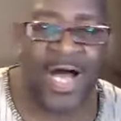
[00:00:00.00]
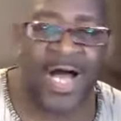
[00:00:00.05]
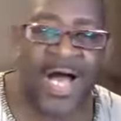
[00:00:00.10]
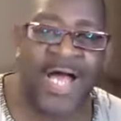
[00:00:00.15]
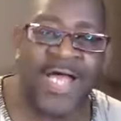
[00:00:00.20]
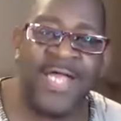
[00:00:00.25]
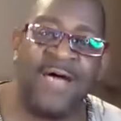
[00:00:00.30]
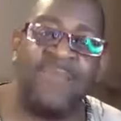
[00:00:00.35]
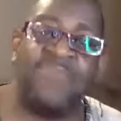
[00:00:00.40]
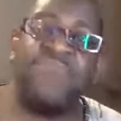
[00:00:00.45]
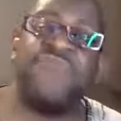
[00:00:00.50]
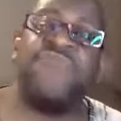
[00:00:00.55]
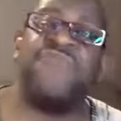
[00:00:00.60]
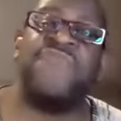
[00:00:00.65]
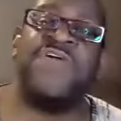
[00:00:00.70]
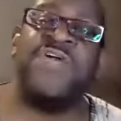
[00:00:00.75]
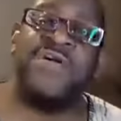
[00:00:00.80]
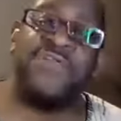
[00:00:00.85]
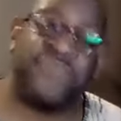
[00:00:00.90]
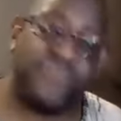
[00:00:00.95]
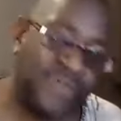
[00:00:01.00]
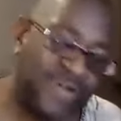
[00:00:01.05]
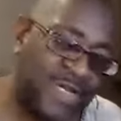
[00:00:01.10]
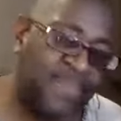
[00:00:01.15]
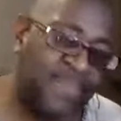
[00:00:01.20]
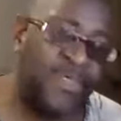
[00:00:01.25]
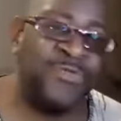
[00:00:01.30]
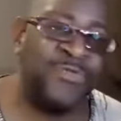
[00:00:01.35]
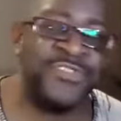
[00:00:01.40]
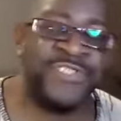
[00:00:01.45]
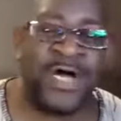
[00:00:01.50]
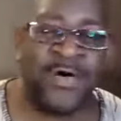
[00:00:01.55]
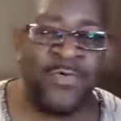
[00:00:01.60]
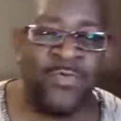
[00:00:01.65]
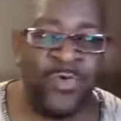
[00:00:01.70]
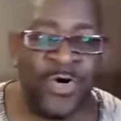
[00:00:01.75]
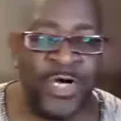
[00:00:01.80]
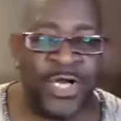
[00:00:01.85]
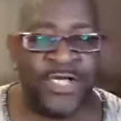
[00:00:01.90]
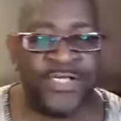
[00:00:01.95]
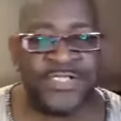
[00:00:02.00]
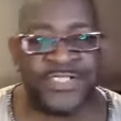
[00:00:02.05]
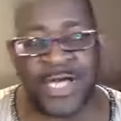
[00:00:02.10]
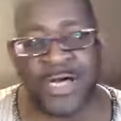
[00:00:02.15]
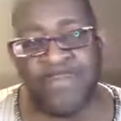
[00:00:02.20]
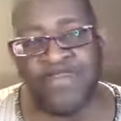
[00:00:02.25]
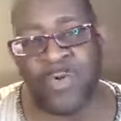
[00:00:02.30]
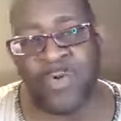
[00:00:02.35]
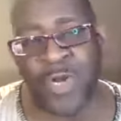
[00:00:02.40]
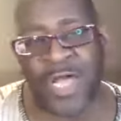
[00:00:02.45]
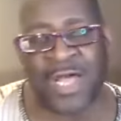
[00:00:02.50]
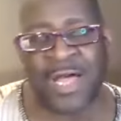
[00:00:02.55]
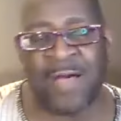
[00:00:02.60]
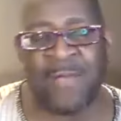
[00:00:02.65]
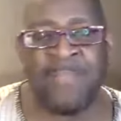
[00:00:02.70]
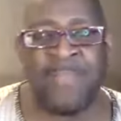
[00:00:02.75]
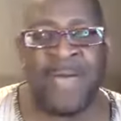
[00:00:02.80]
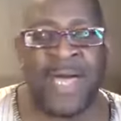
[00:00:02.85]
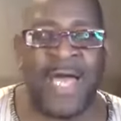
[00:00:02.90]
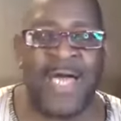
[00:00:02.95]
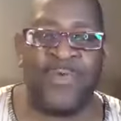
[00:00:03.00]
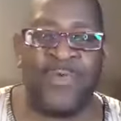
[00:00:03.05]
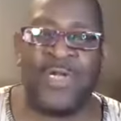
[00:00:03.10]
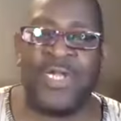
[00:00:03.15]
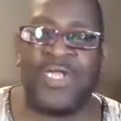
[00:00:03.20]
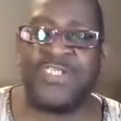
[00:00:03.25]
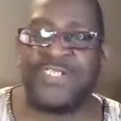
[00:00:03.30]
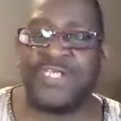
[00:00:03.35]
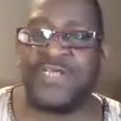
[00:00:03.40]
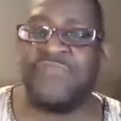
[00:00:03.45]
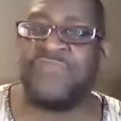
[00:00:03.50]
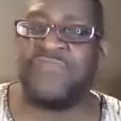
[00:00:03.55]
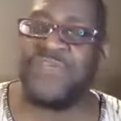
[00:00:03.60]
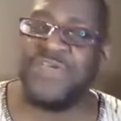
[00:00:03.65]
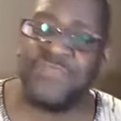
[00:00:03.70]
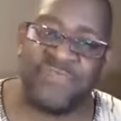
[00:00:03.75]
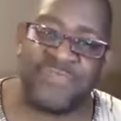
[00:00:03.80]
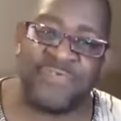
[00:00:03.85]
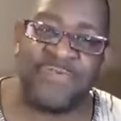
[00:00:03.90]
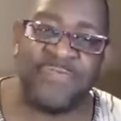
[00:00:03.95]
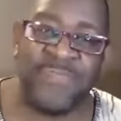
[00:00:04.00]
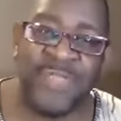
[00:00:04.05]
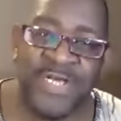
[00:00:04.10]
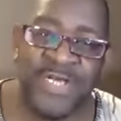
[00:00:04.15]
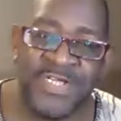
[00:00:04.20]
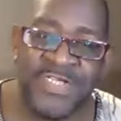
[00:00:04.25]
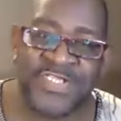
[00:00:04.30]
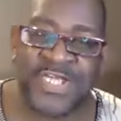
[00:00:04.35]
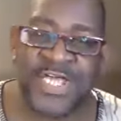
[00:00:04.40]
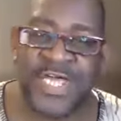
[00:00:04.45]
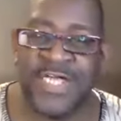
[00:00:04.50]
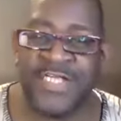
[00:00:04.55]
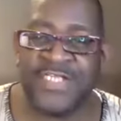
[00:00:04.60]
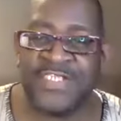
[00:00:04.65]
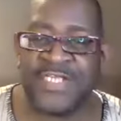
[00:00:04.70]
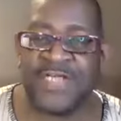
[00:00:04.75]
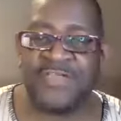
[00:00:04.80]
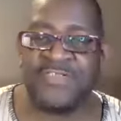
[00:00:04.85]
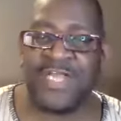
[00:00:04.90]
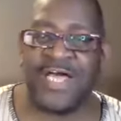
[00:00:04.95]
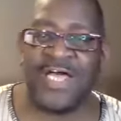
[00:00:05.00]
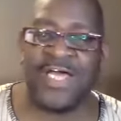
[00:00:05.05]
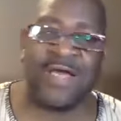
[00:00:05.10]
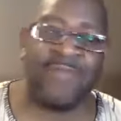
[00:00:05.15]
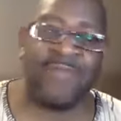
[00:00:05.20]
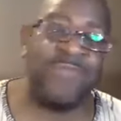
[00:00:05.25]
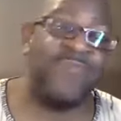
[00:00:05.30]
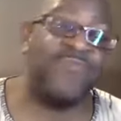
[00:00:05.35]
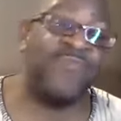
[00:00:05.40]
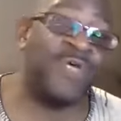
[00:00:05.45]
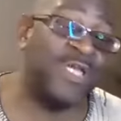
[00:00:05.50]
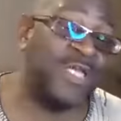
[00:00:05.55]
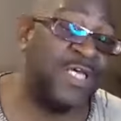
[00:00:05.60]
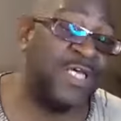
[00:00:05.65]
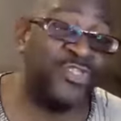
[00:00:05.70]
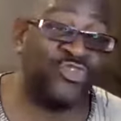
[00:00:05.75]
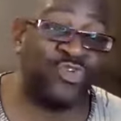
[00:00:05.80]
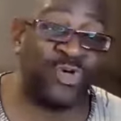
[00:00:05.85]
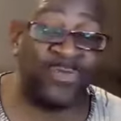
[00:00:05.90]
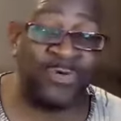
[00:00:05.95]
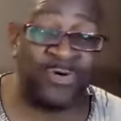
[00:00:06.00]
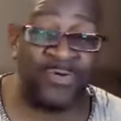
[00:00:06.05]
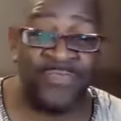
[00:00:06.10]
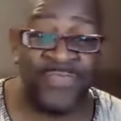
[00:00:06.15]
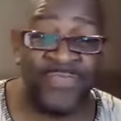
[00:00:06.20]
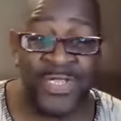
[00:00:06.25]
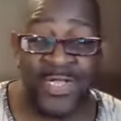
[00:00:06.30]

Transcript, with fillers: I am fearful. Let me use that word. I sound more like a man when I say fearful. Scared sounds like I'm in really in trouble.